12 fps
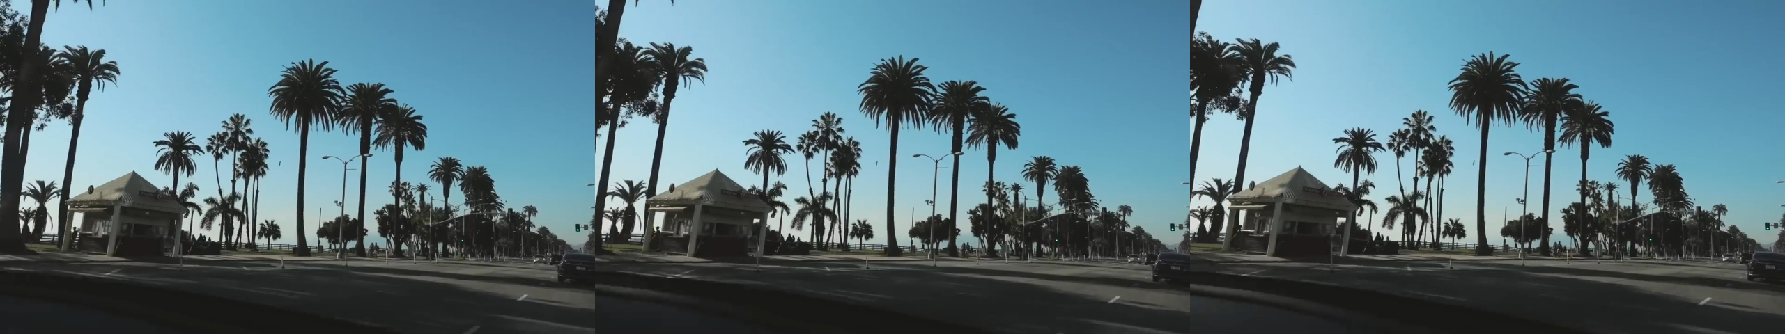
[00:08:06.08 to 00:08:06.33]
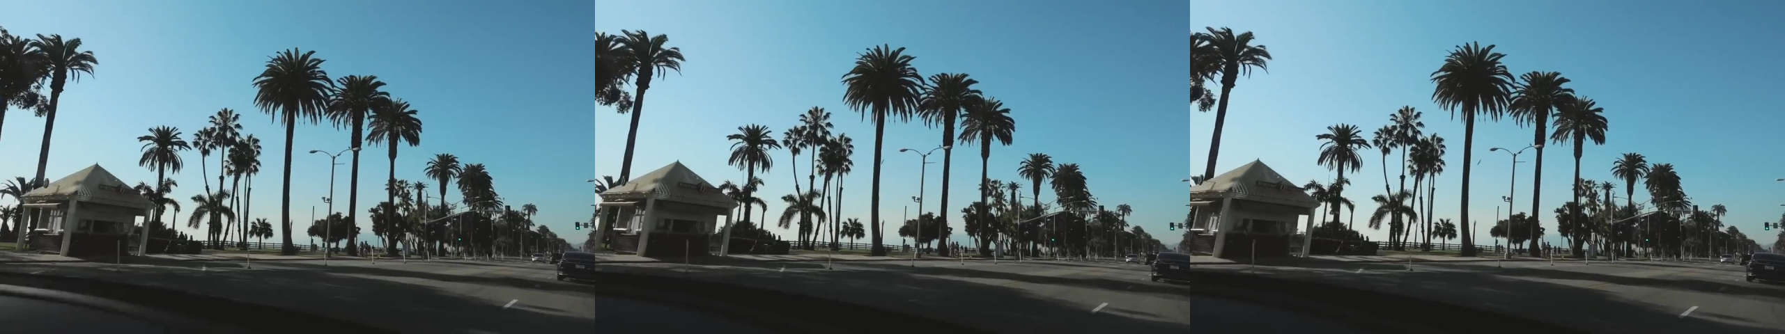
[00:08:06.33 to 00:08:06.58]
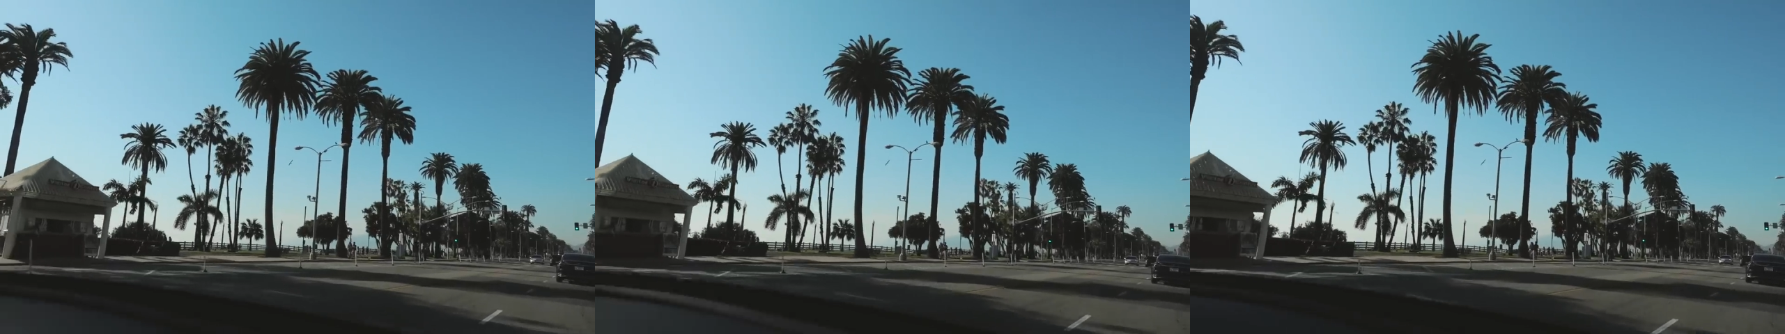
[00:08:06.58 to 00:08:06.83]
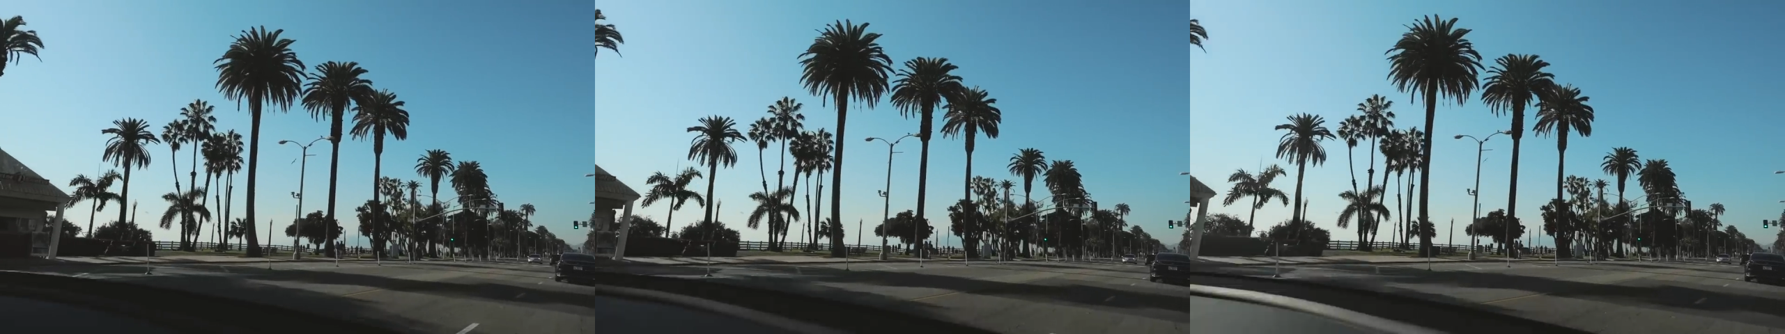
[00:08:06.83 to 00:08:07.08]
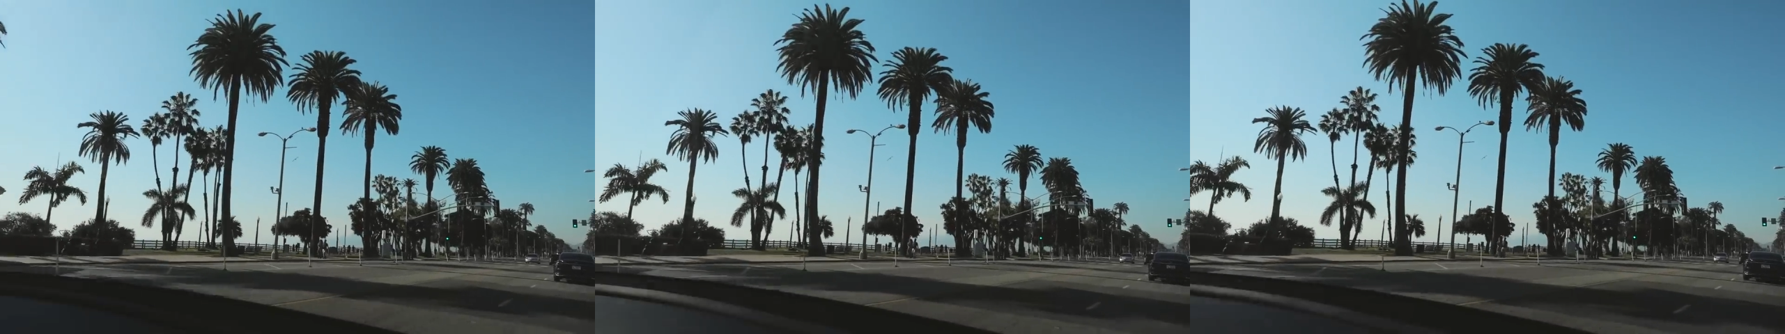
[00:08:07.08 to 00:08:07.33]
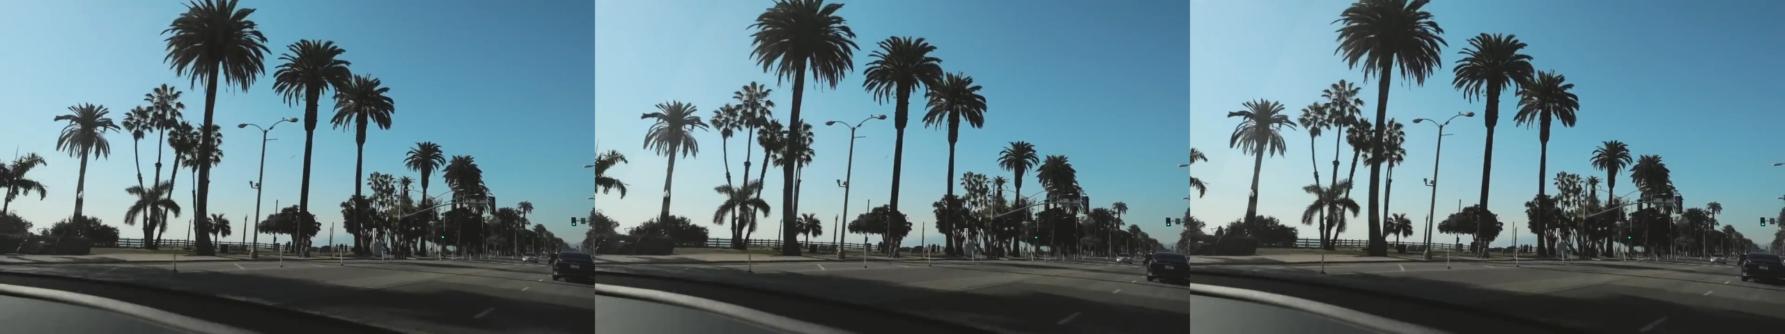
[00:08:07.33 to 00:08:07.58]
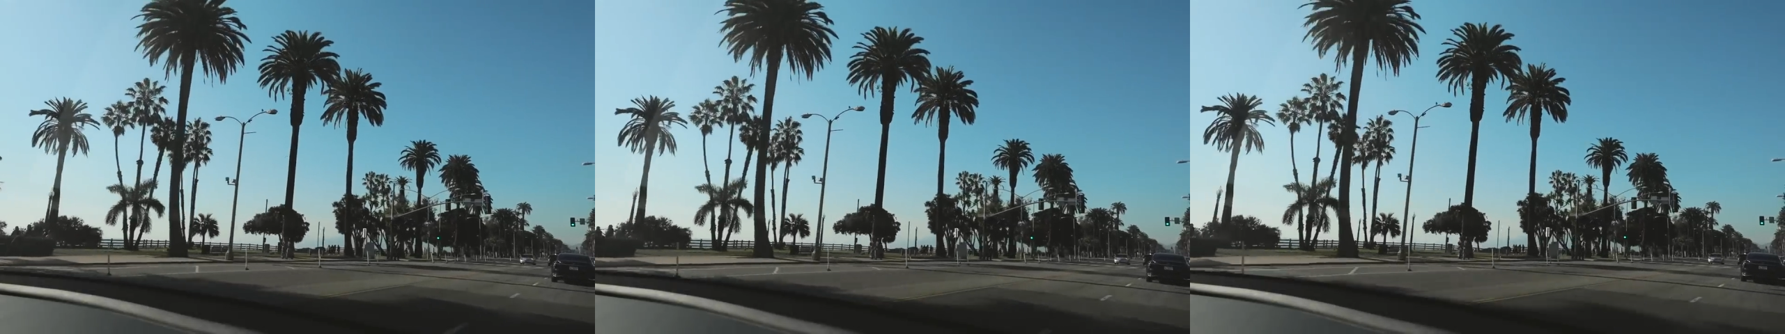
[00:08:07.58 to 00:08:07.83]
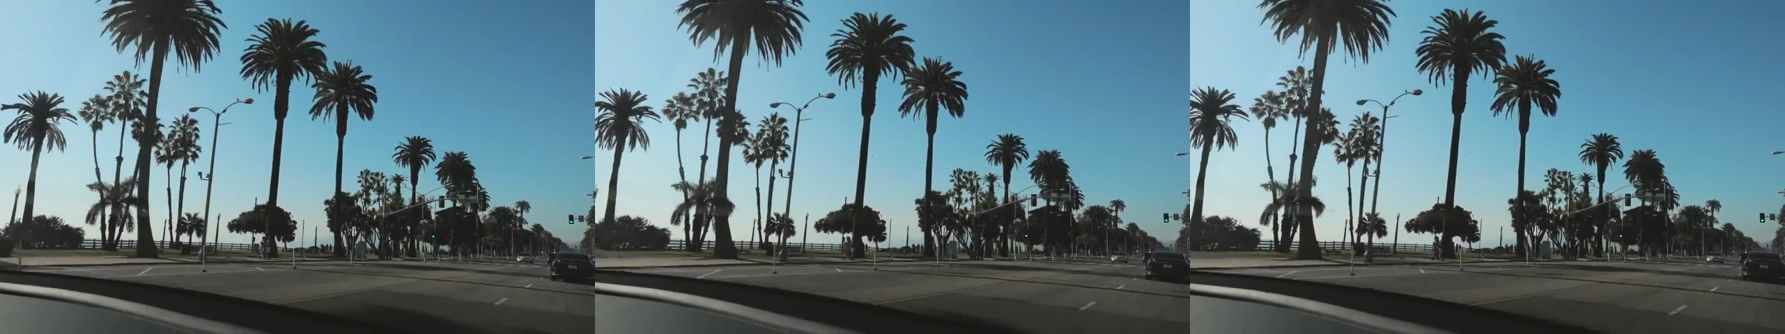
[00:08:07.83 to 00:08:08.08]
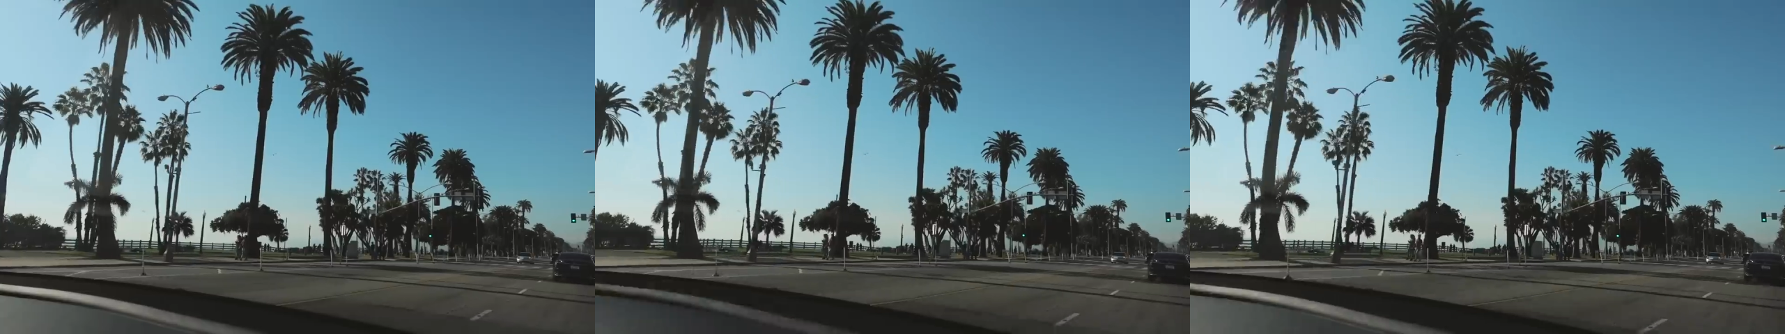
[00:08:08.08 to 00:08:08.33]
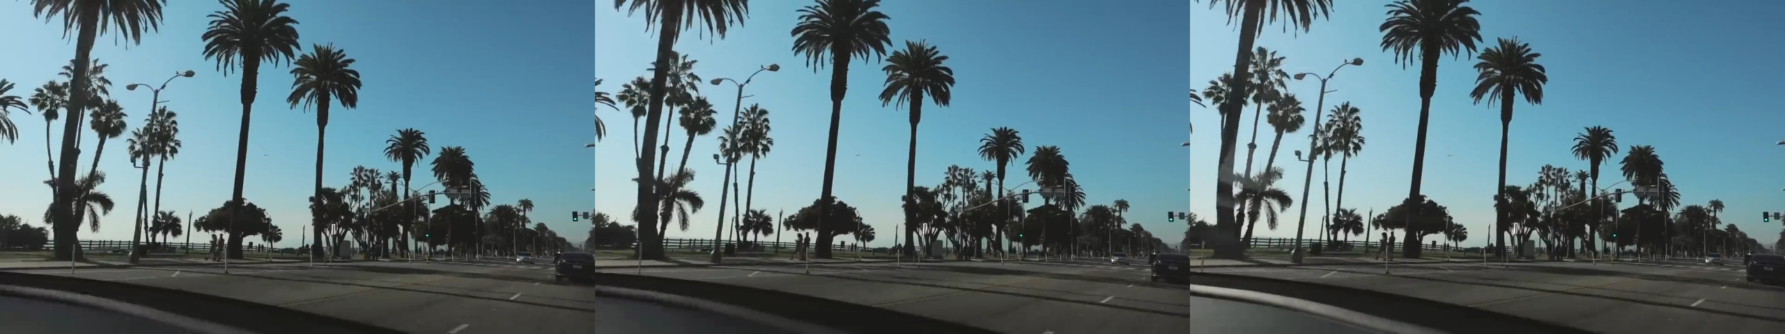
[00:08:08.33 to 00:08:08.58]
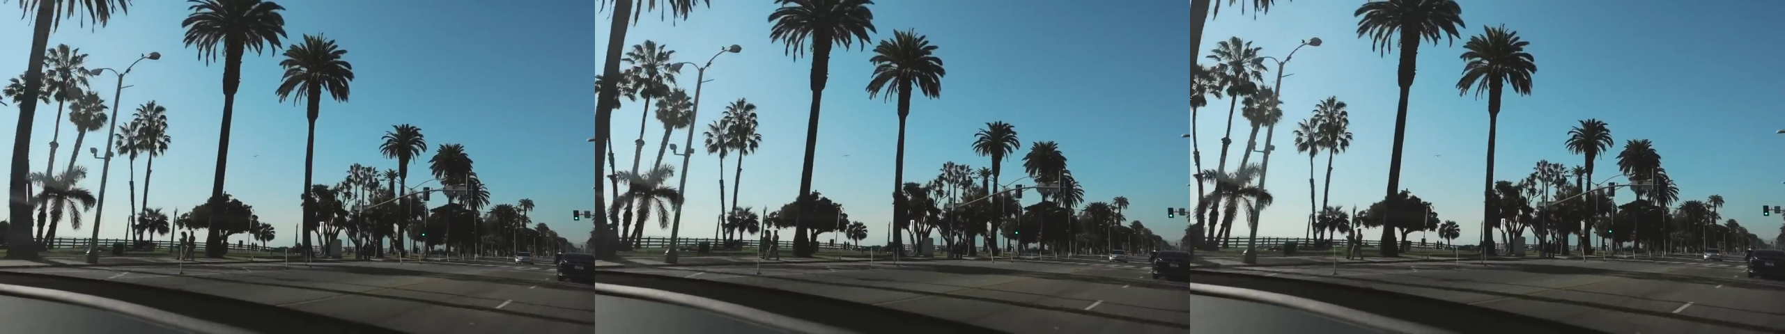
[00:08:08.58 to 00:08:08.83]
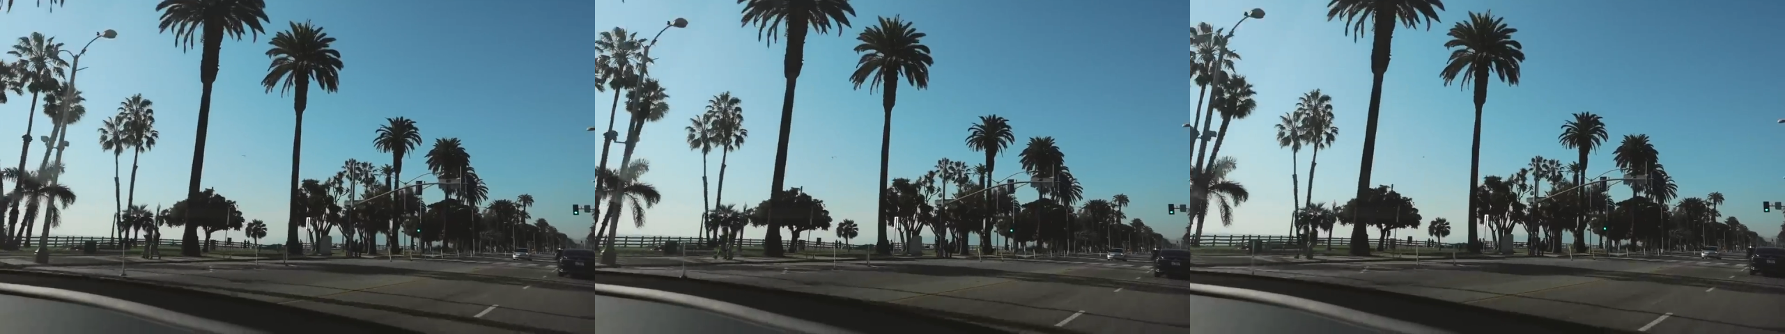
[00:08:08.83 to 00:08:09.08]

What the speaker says: Nobody's mouth can be seen.